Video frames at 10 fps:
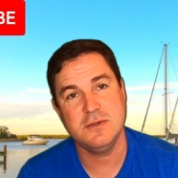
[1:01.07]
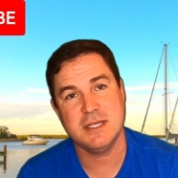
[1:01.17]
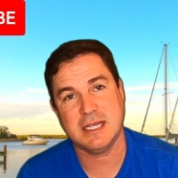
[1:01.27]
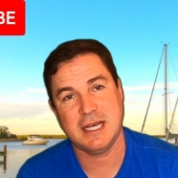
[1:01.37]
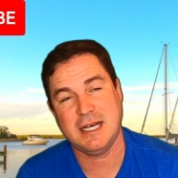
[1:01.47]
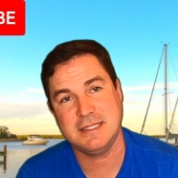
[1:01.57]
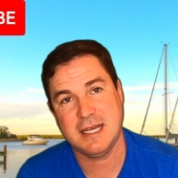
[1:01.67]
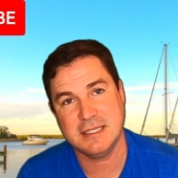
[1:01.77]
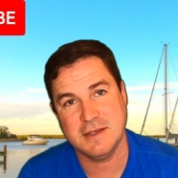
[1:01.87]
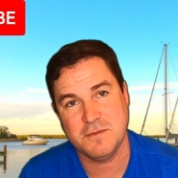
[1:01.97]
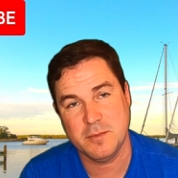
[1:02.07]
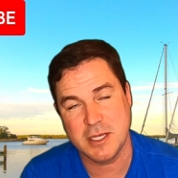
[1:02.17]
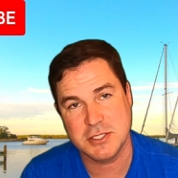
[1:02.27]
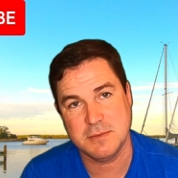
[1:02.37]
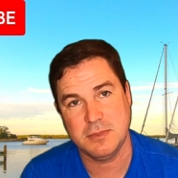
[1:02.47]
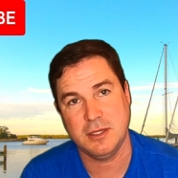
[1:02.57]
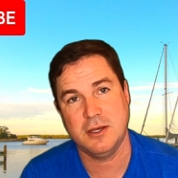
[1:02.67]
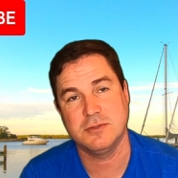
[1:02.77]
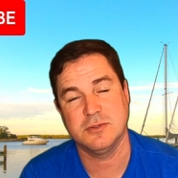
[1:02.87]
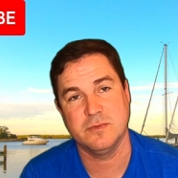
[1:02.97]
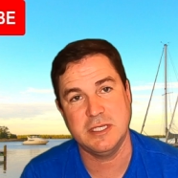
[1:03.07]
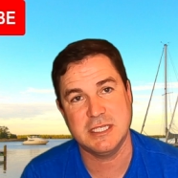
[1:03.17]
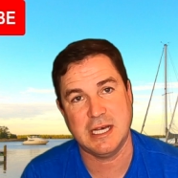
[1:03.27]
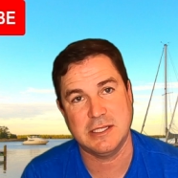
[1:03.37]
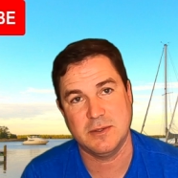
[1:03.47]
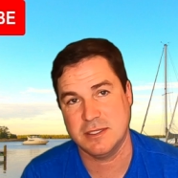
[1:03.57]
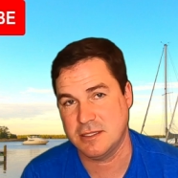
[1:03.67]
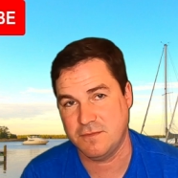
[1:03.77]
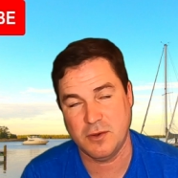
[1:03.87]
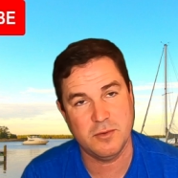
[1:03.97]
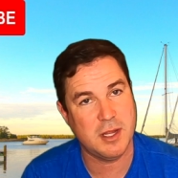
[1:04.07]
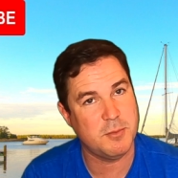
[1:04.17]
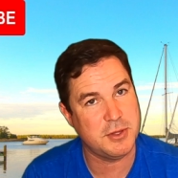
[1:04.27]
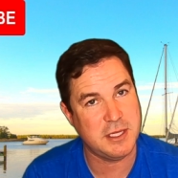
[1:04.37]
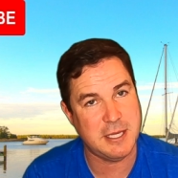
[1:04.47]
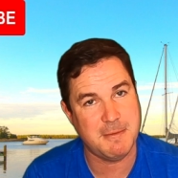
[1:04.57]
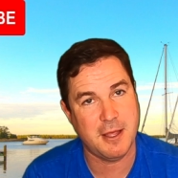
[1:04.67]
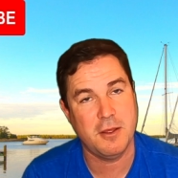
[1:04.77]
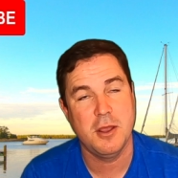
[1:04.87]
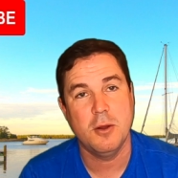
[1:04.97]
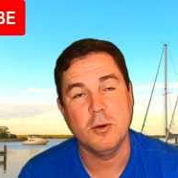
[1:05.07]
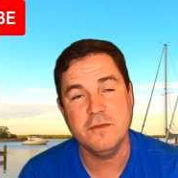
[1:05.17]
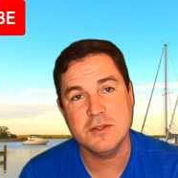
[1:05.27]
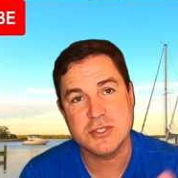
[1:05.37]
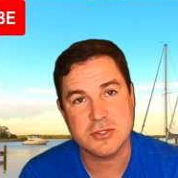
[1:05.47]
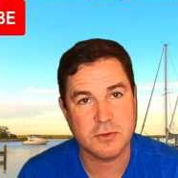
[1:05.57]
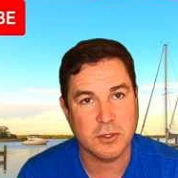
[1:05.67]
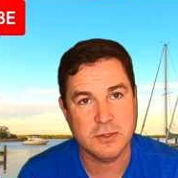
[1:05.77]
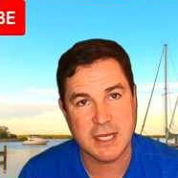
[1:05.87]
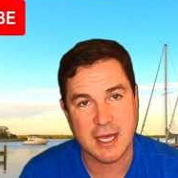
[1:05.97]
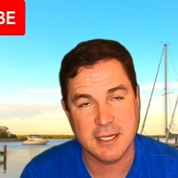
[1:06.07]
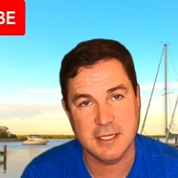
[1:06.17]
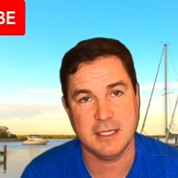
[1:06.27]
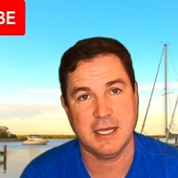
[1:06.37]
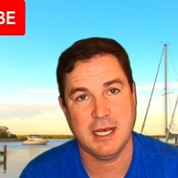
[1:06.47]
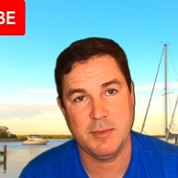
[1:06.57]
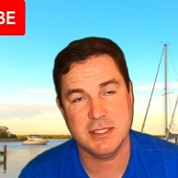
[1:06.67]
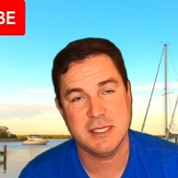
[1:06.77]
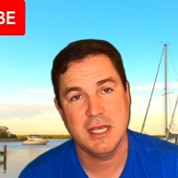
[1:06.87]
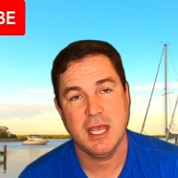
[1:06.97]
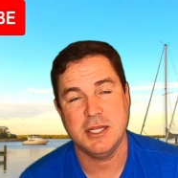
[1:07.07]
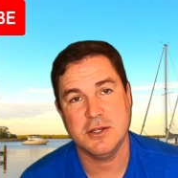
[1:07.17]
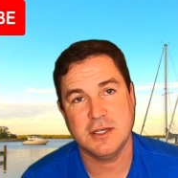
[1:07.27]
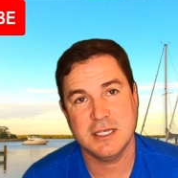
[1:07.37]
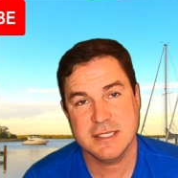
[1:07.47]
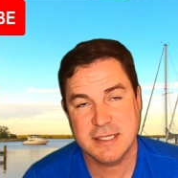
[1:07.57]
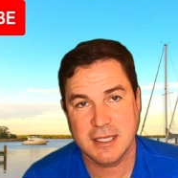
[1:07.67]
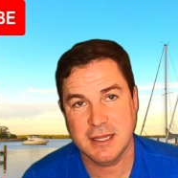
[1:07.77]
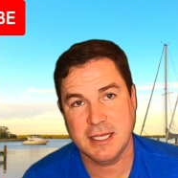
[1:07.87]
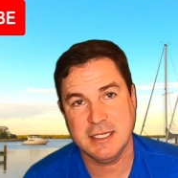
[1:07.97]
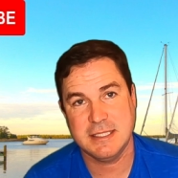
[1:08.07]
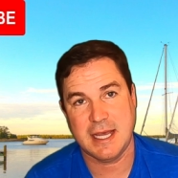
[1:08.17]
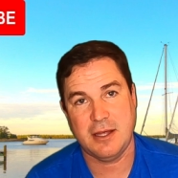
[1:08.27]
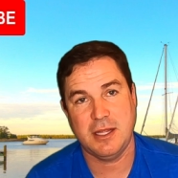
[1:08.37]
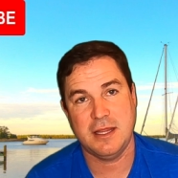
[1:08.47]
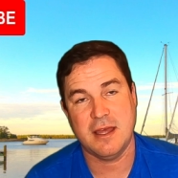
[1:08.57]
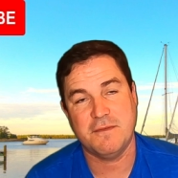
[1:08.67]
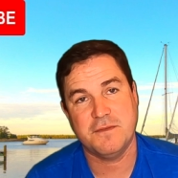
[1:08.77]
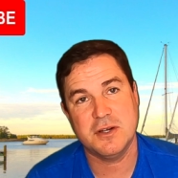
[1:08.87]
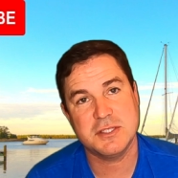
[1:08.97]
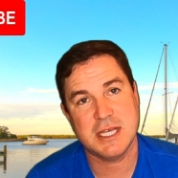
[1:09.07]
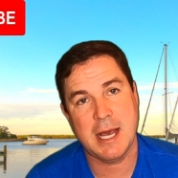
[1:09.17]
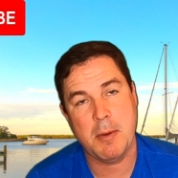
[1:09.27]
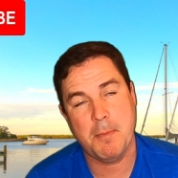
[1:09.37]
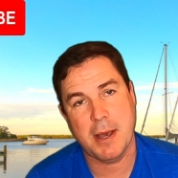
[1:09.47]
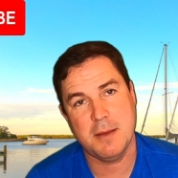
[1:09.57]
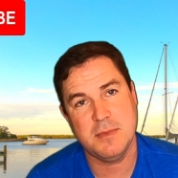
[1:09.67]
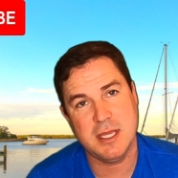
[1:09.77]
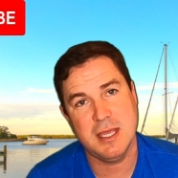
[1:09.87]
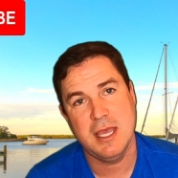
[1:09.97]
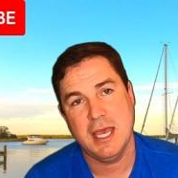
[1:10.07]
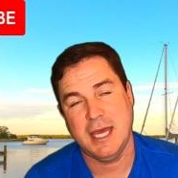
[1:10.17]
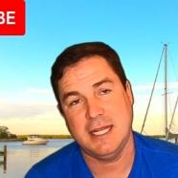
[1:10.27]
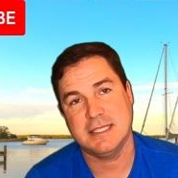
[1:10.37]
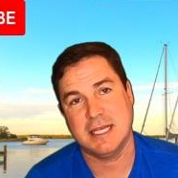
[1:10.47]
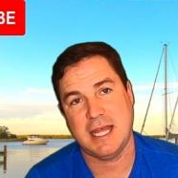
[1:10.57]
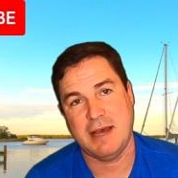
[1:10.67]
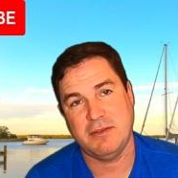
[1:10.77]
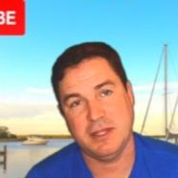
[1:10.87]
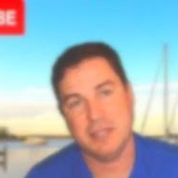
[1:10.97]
use that contact information below to reach out to us, the phone number, the email, or even scroll down into the comments and you're going to see a link down in that first comment by me, and it's going to have a